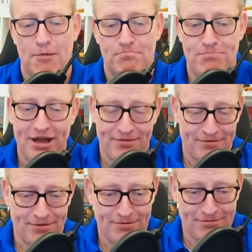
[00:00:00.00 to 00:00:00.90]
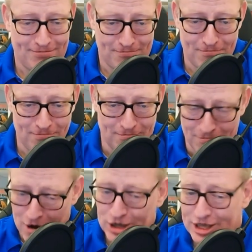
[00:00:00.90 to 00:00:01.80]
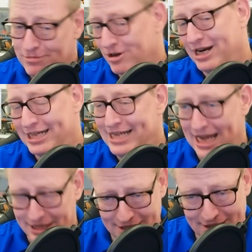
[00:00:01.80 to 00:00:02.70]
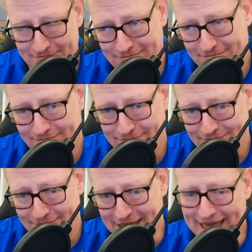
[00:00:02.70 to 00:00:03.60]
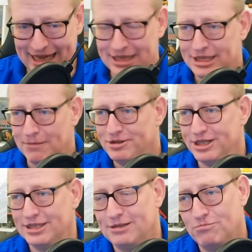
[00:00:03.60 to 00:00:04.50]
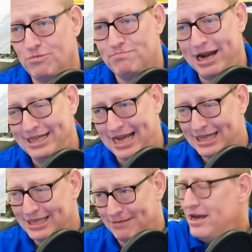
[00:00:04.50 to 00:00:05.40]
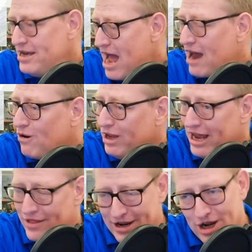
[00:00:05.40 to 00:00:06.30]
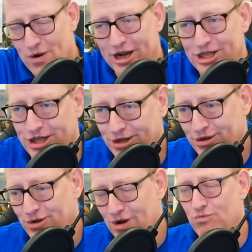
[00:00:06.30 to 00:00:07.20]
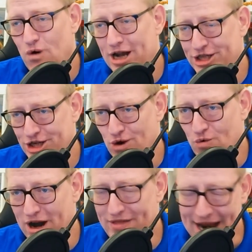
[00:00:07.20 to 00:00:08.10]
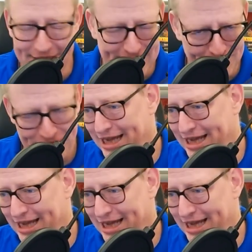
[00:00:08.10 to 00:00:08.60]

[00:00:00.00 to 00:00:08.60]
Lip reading: But most of them are going to test the key assumptions. And by testing, not only are they going to want to know where that assumption